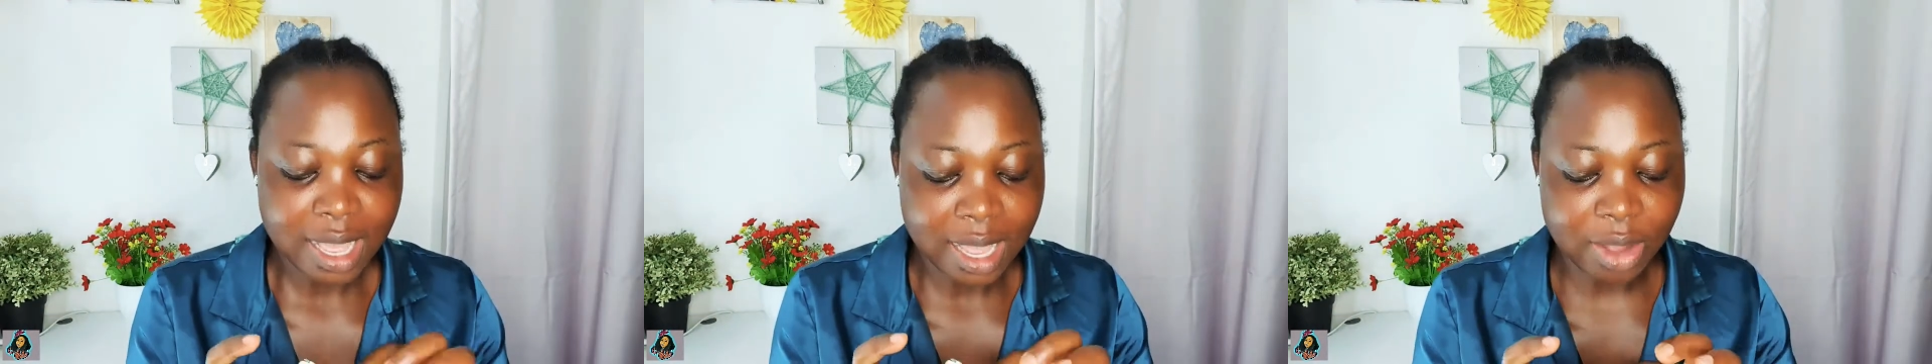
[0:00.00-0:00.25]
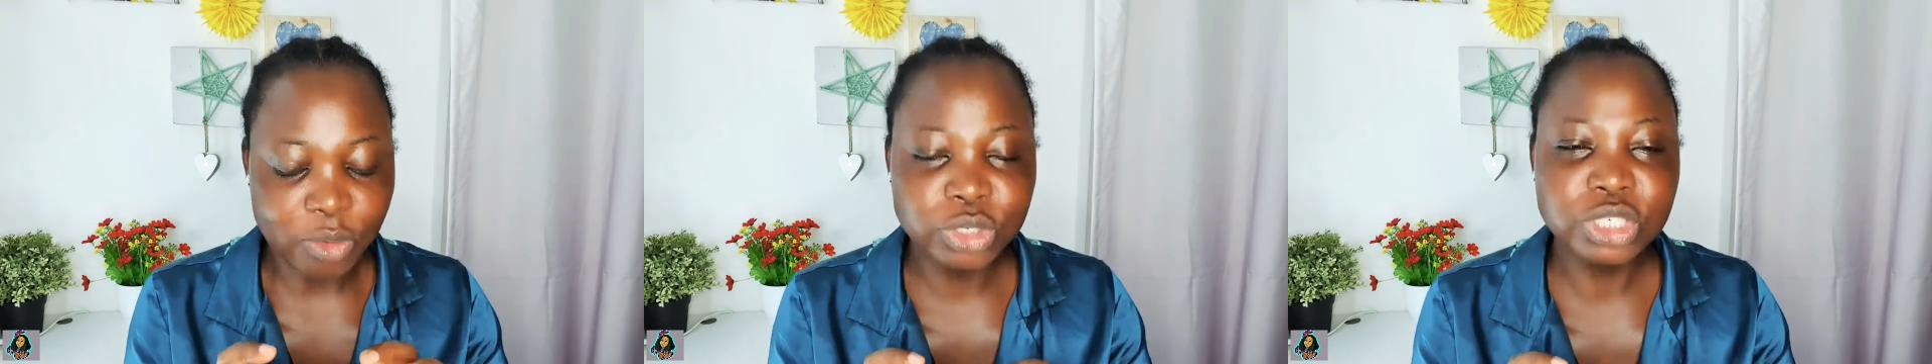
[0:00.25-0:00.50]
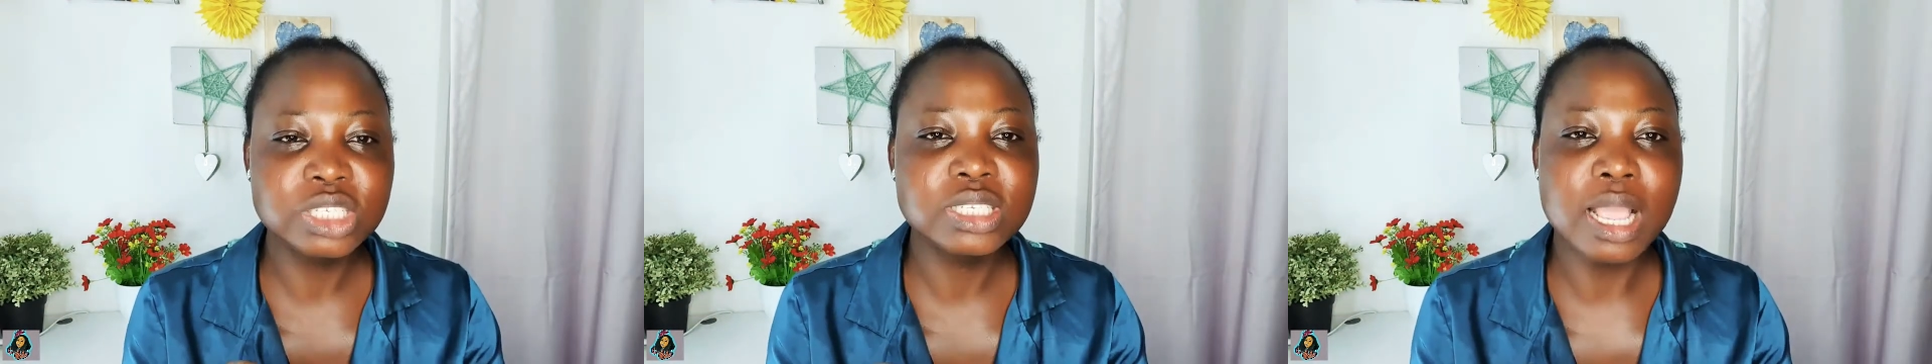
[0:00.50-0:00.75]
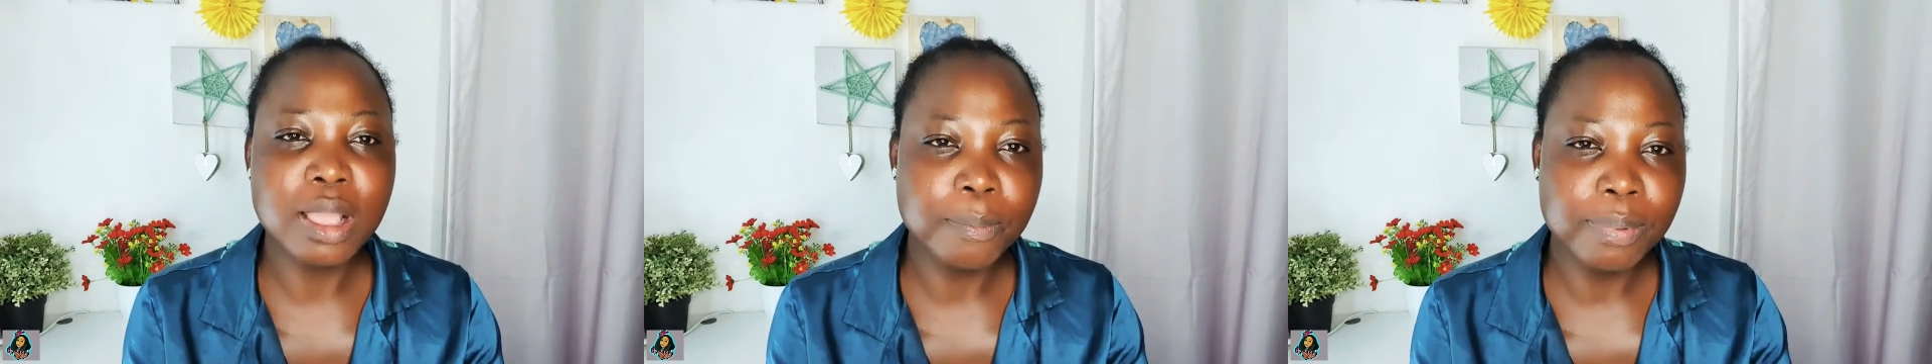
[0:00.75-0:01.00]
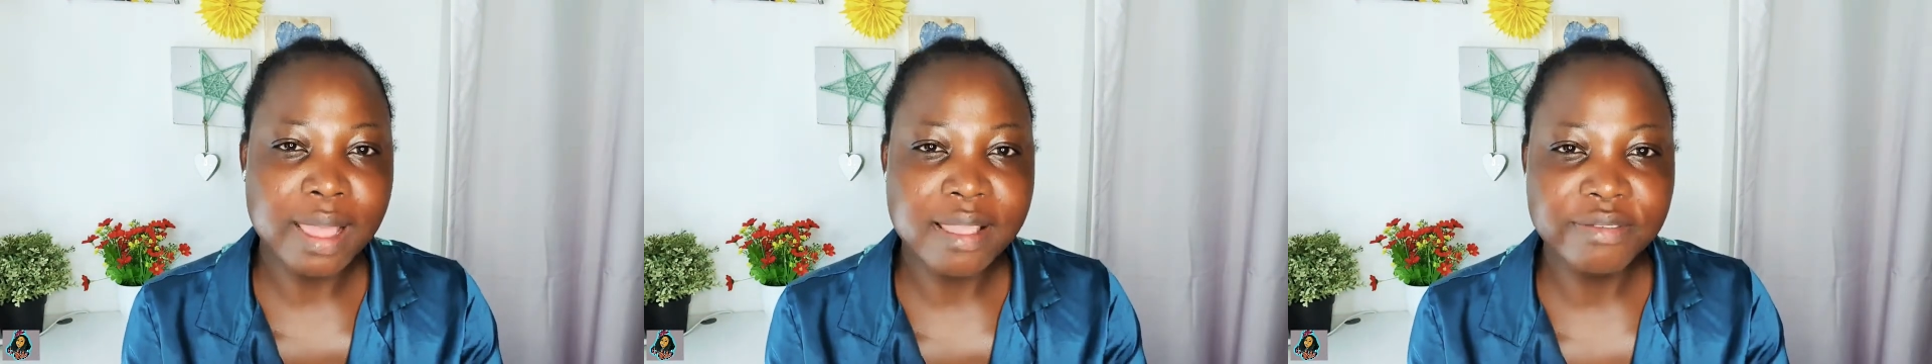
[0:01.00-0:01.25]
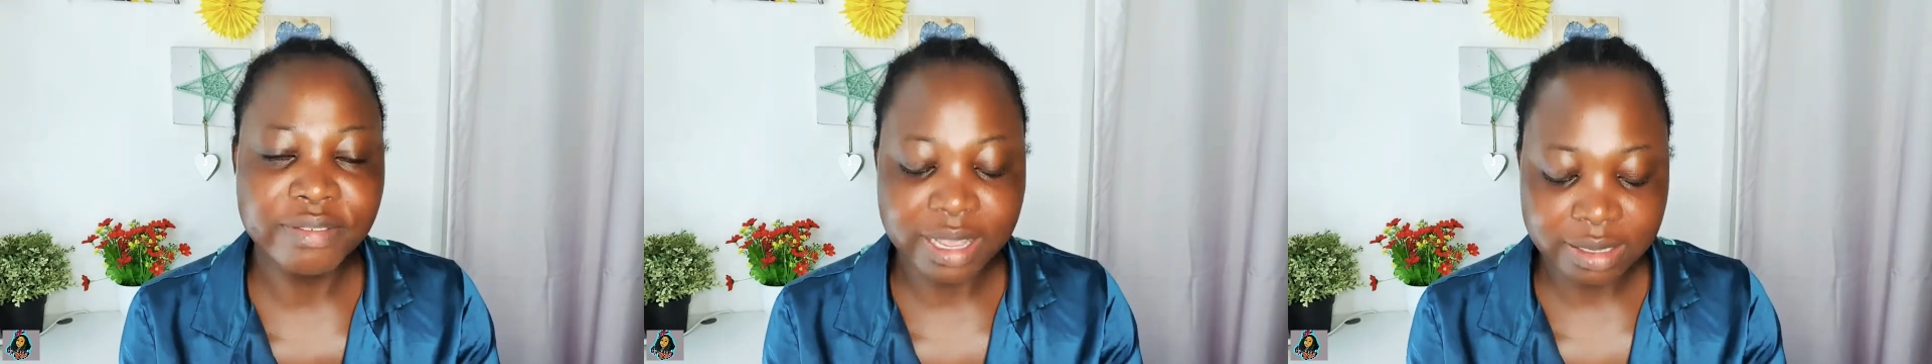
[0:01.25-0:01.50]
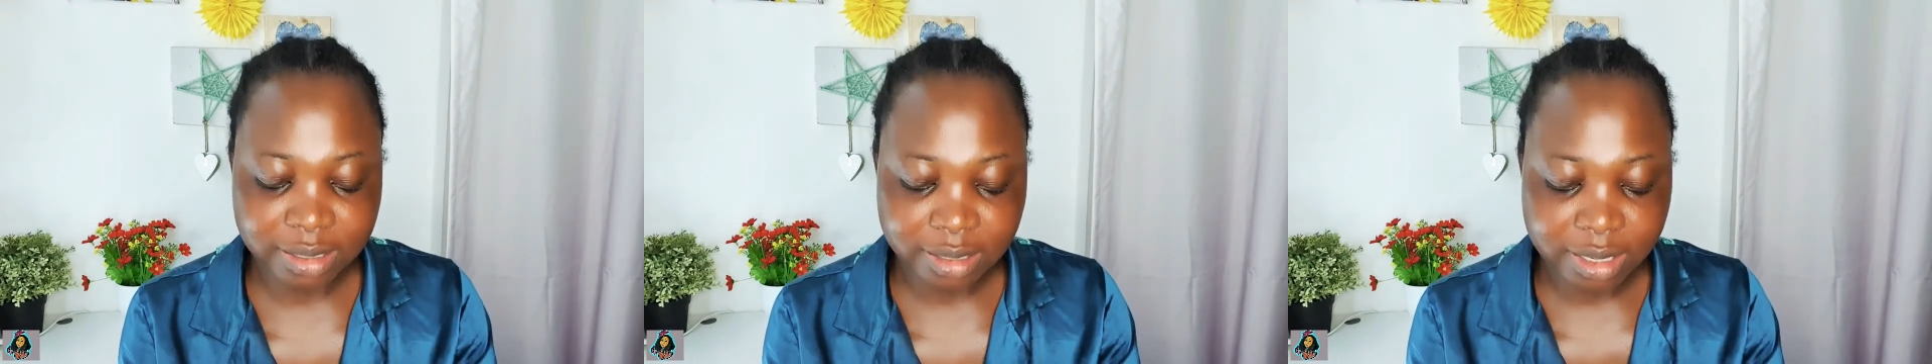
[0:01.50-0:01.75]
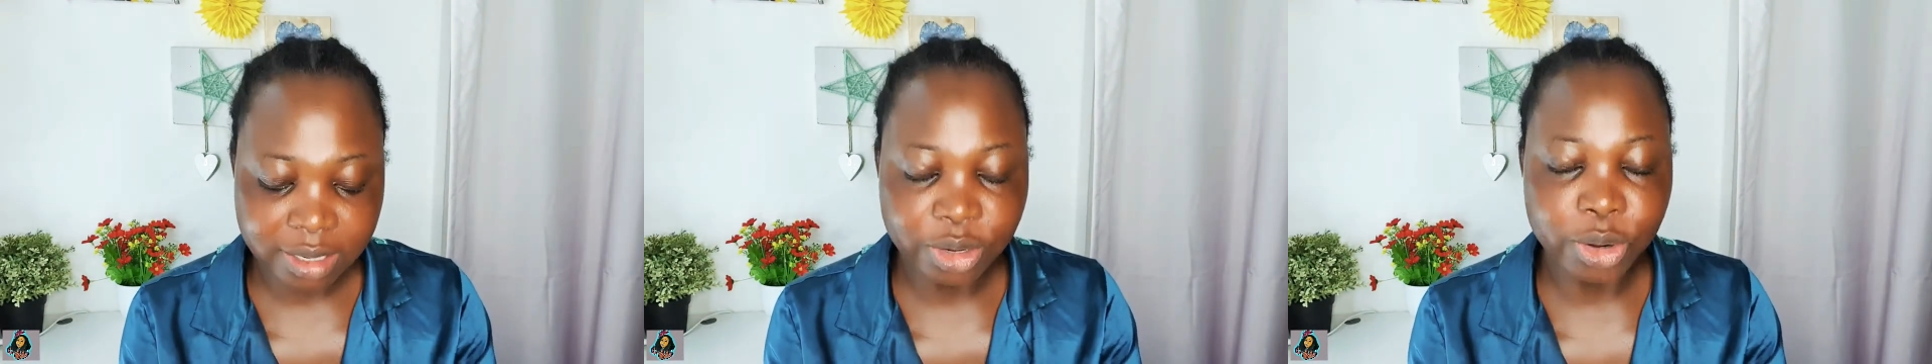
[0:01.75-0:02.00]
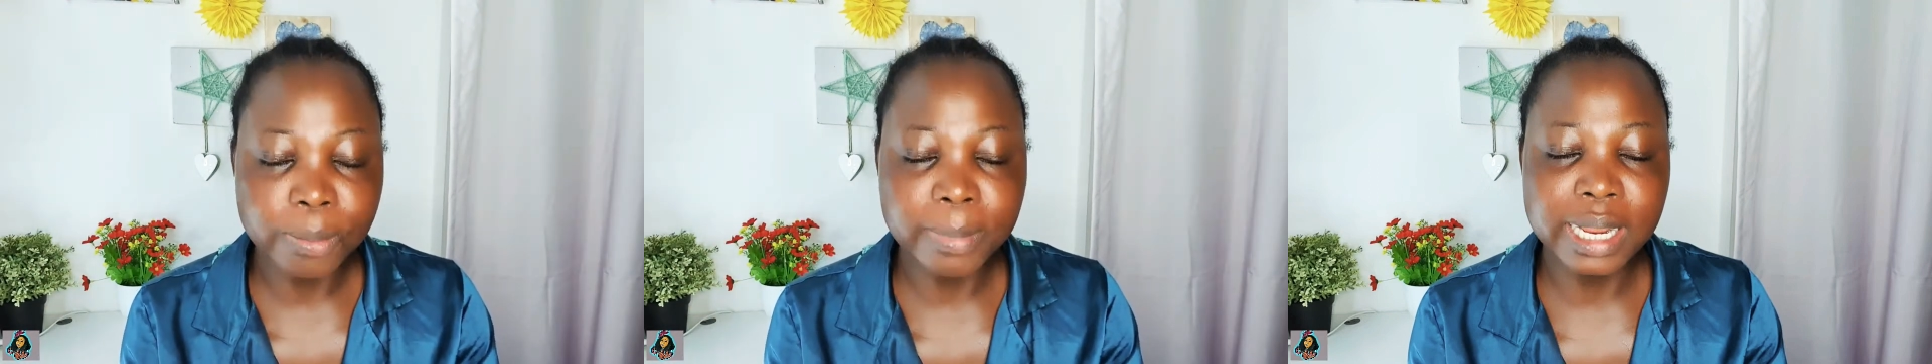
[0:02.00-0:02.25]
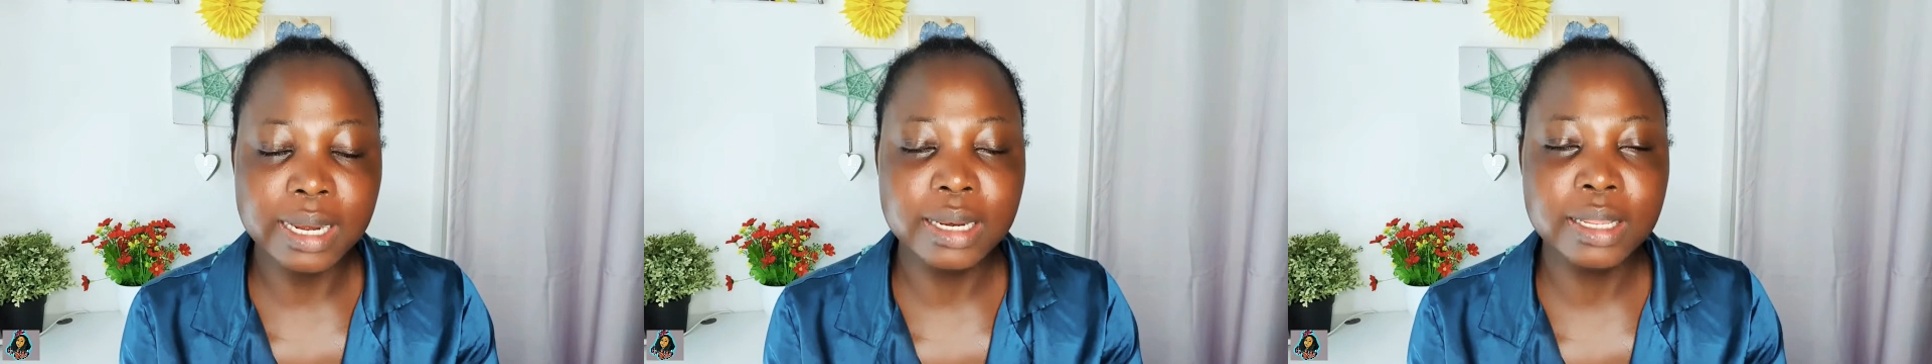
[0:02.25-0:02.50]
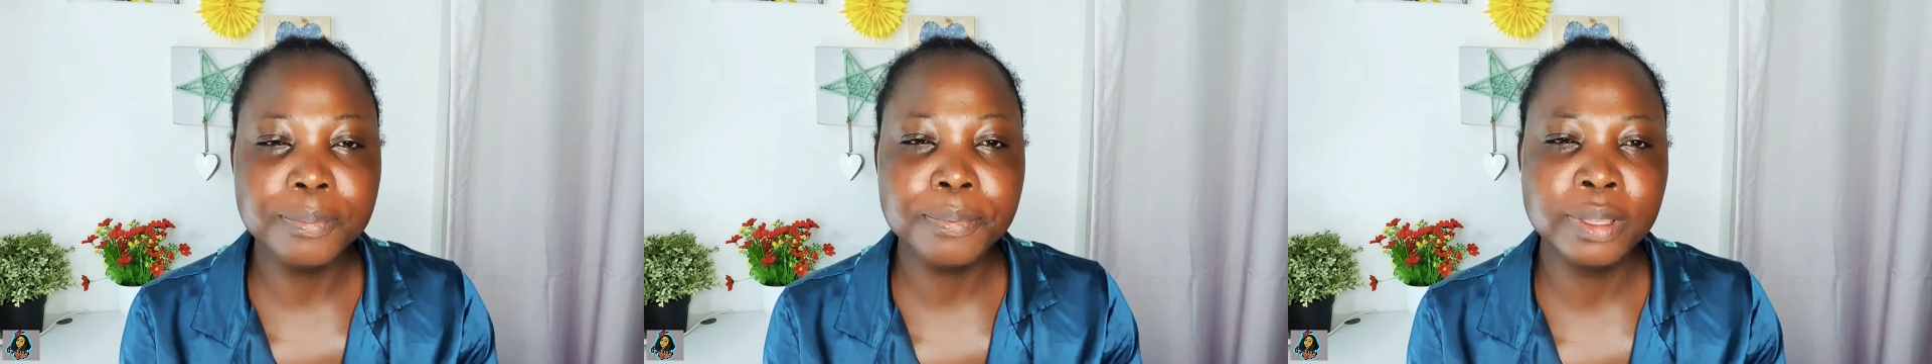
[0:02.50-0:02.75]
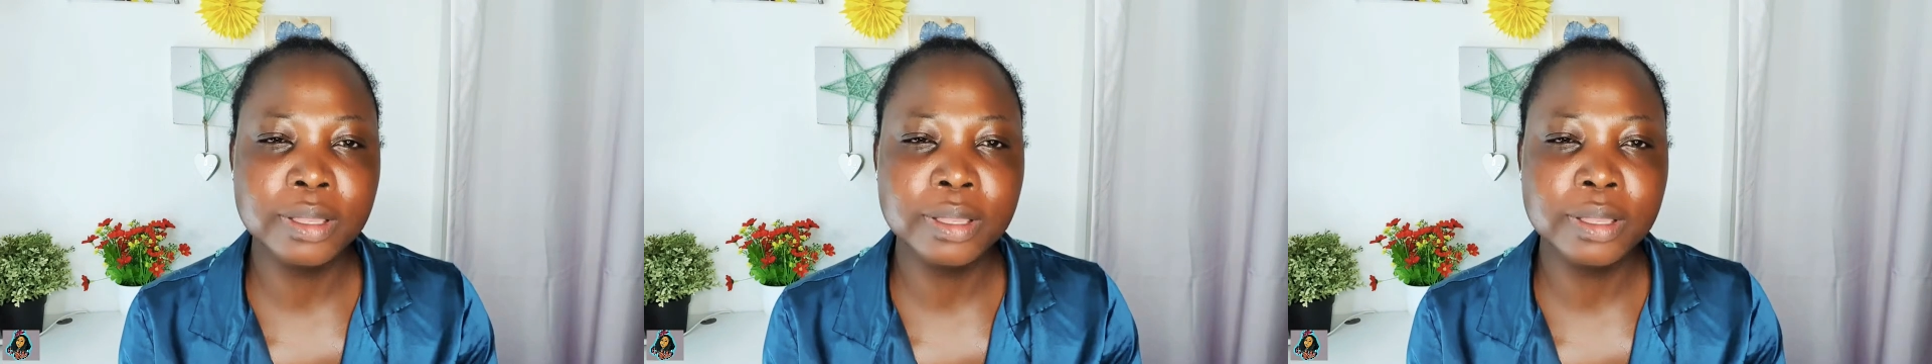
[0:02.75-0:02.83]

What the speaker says: I will just apply Vaseline on my lip,